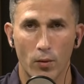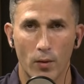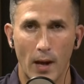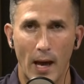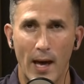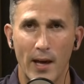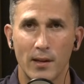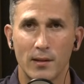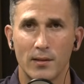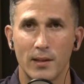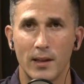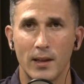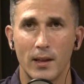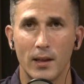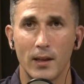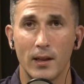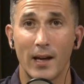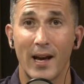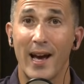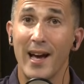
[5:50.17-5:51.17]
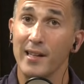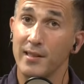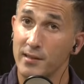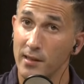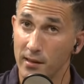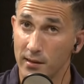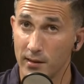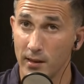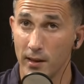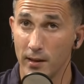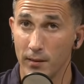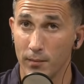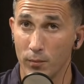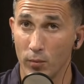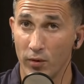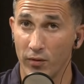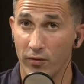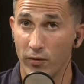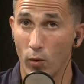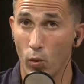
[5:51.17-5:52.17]
How does the SEC
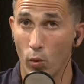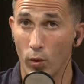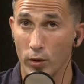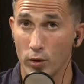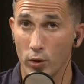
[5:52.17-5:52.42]
move forward?